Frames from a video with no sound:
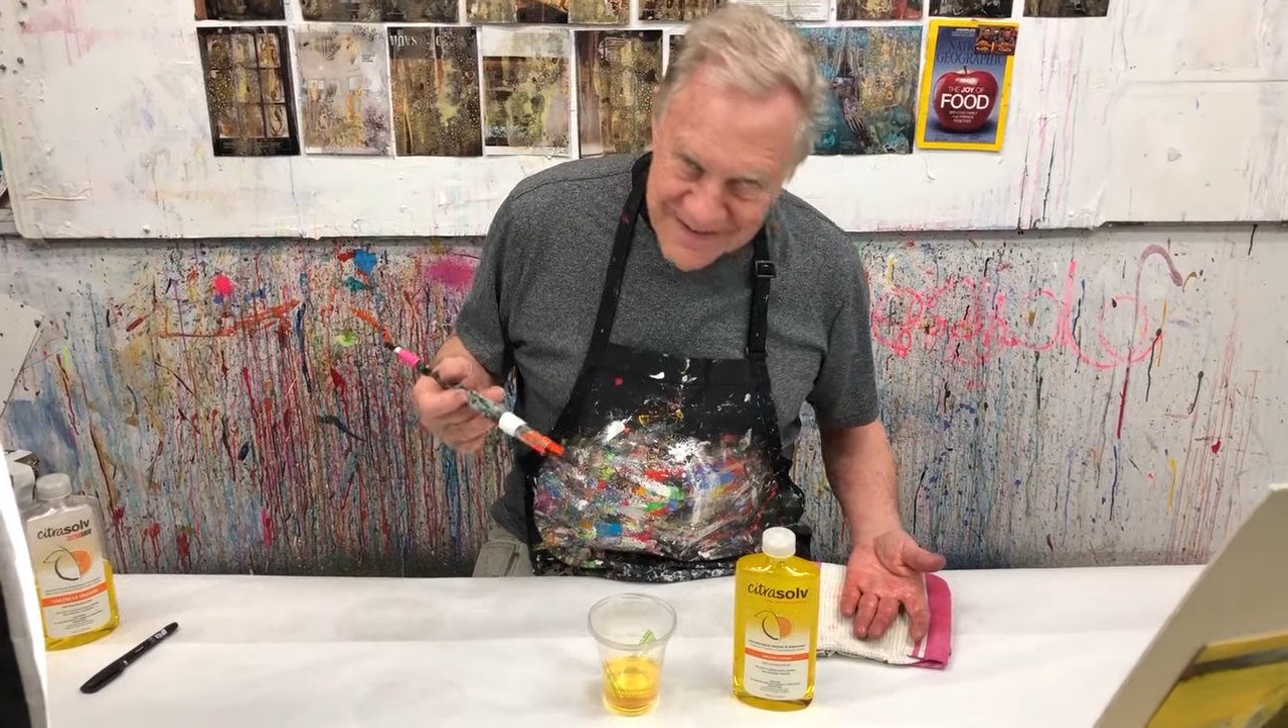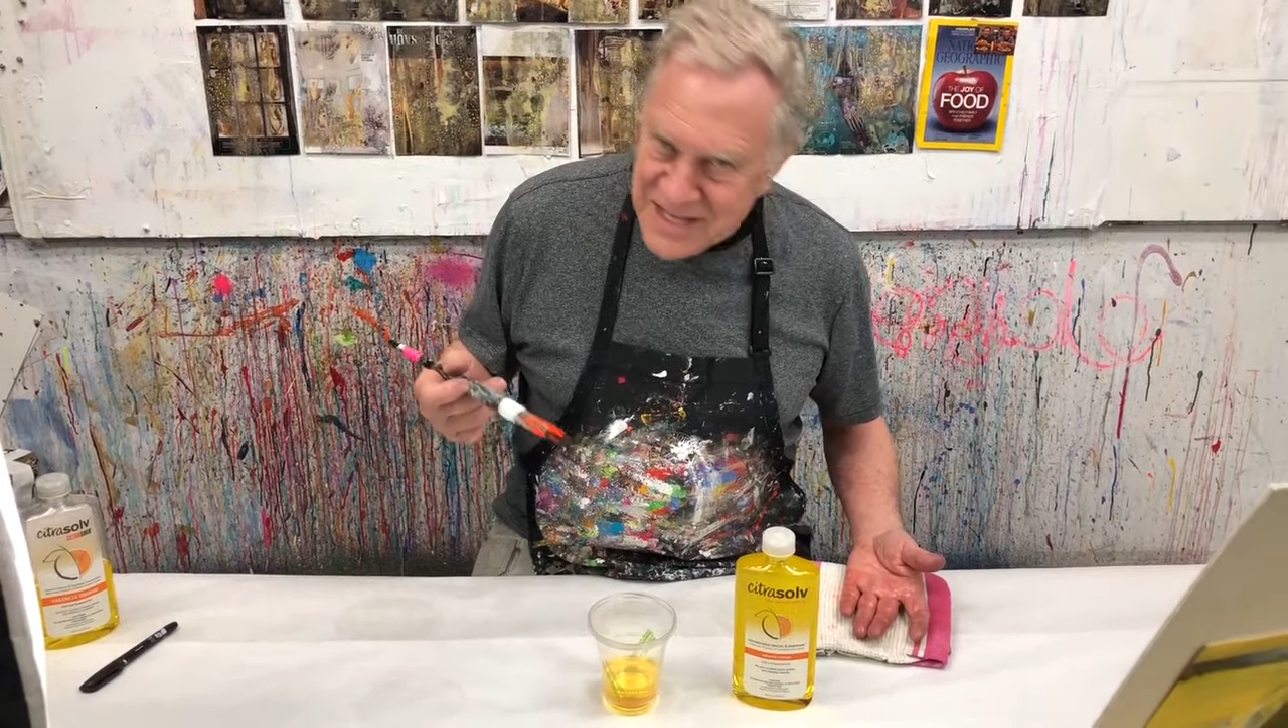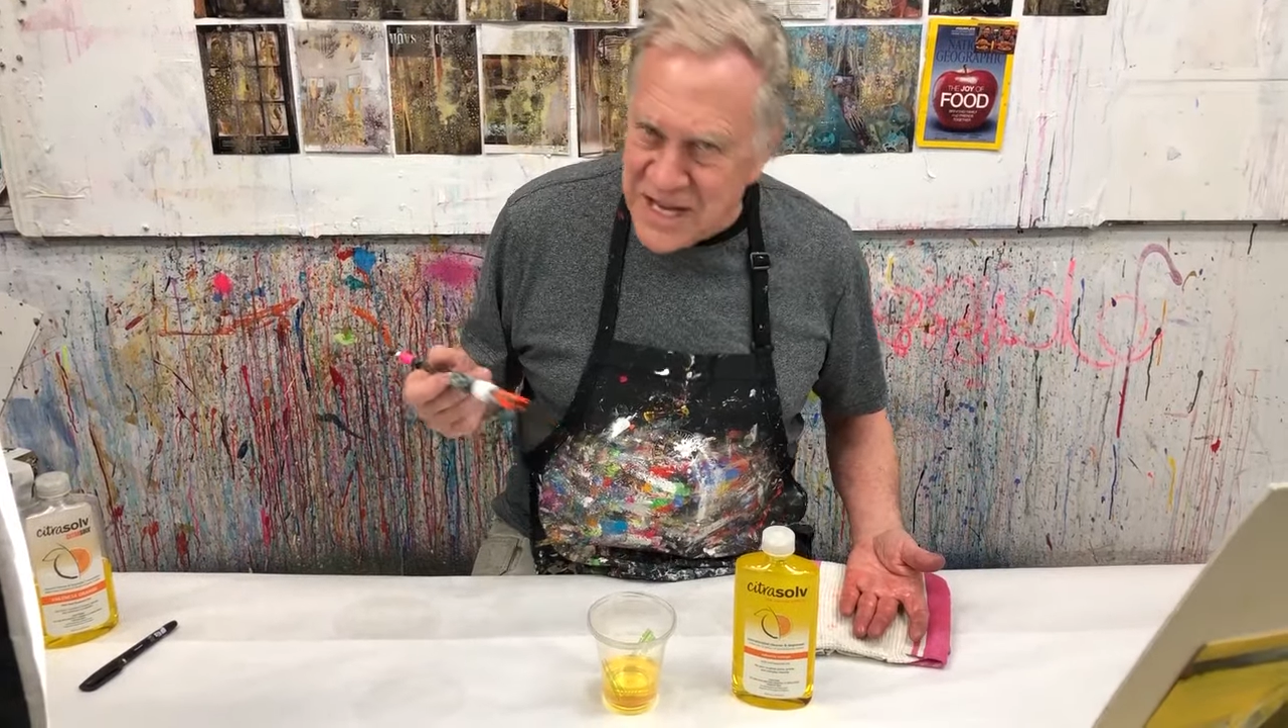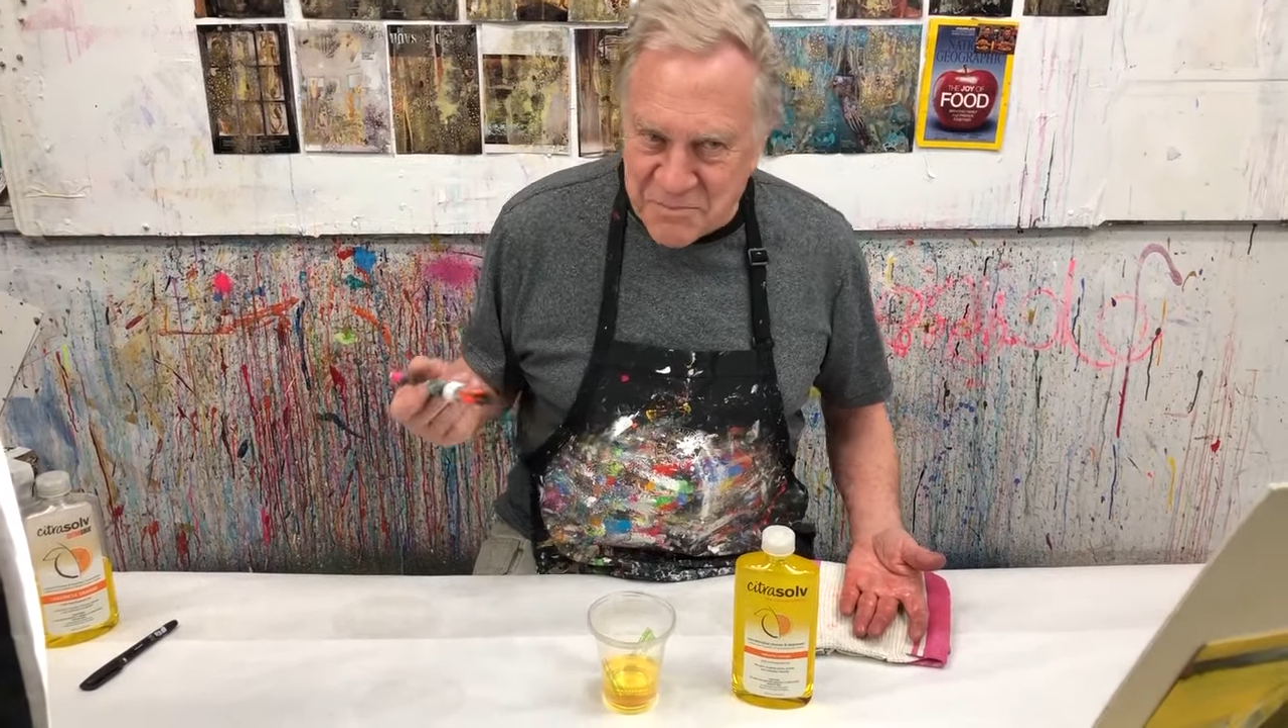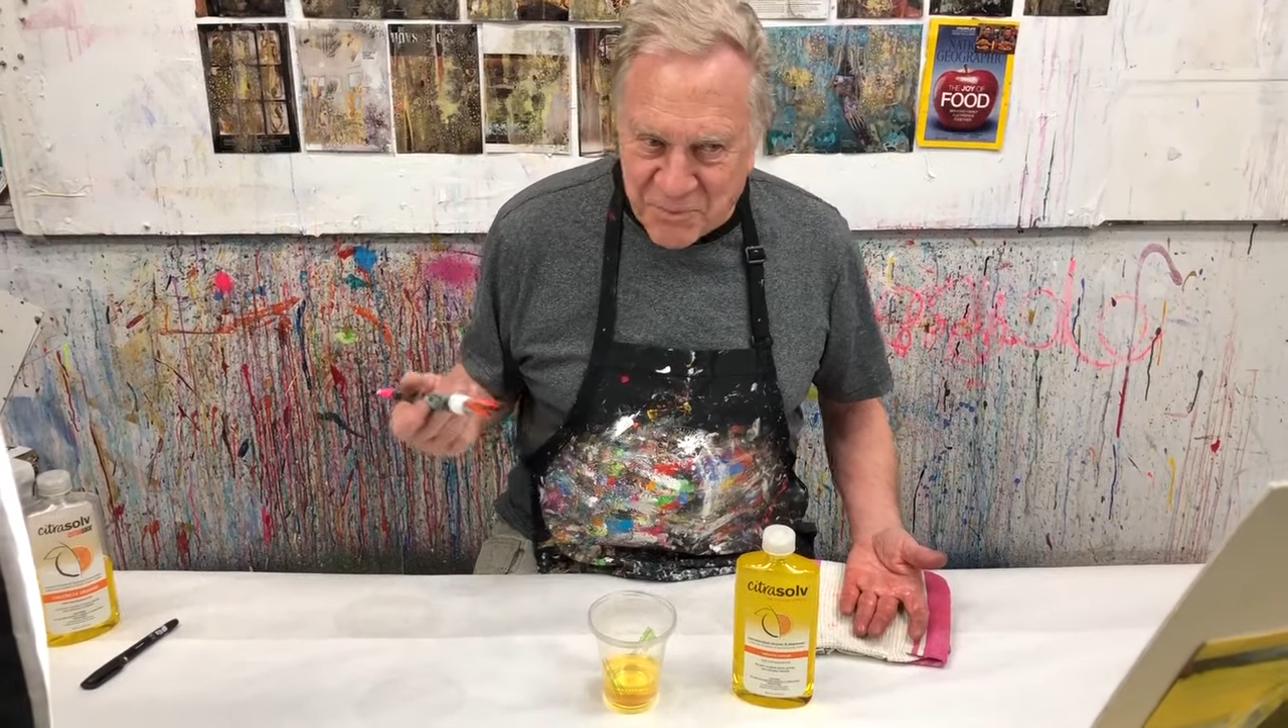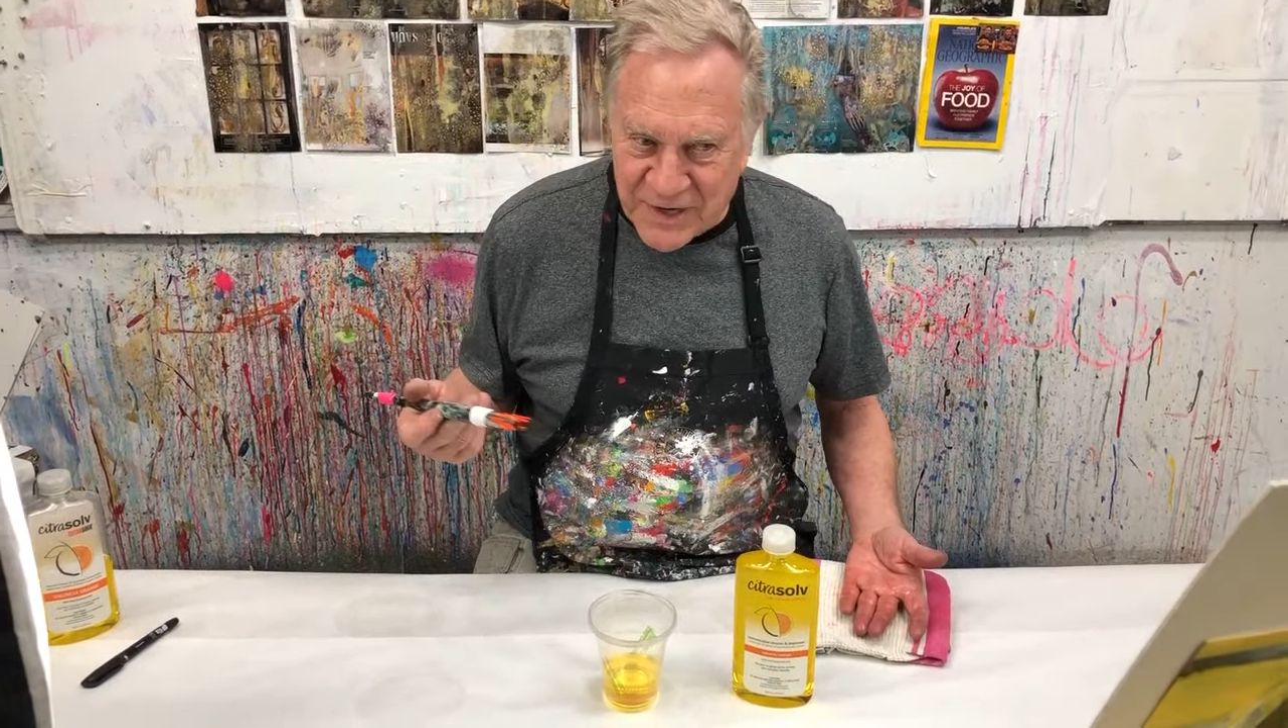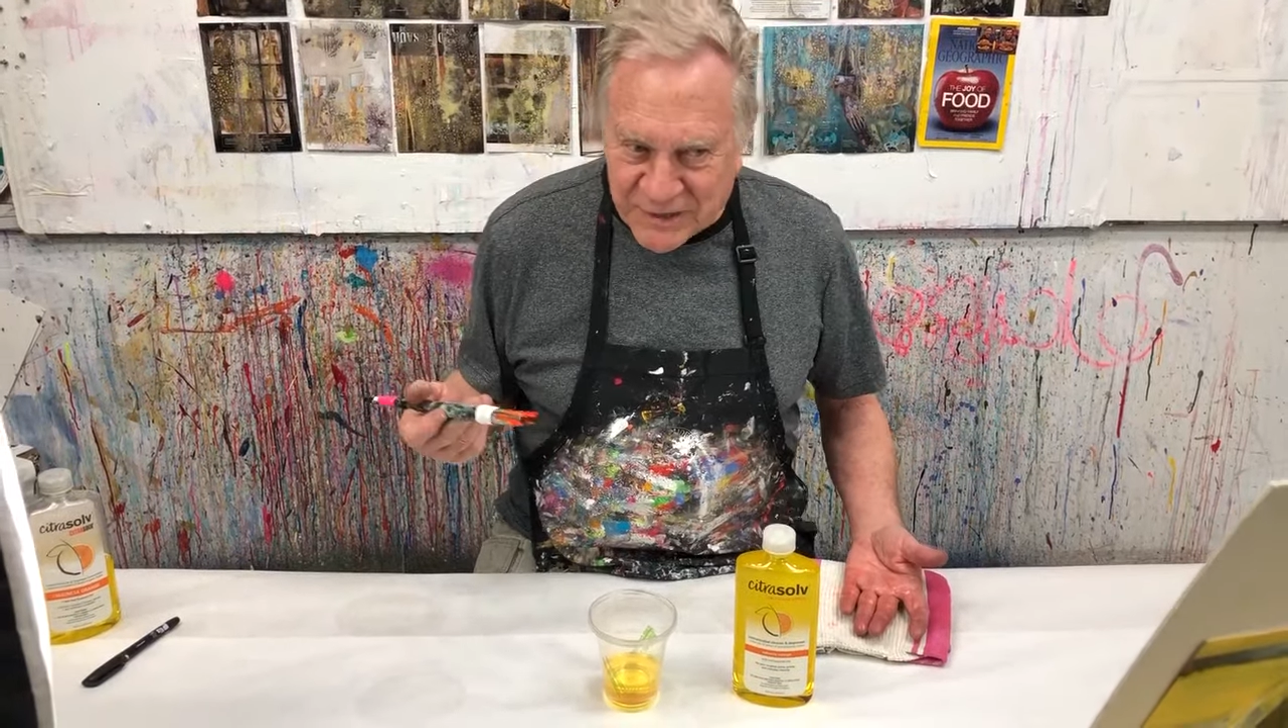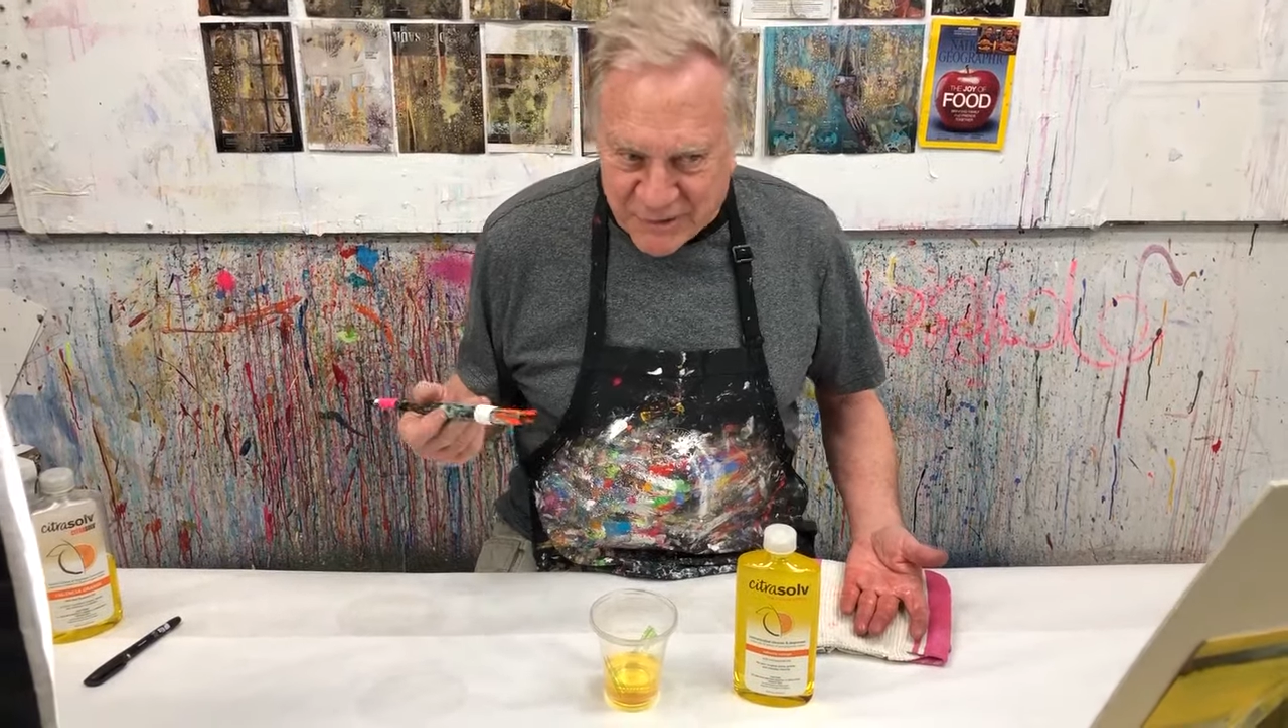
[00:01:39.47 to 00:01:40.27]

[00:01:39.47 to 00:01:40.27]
Isn't that pretty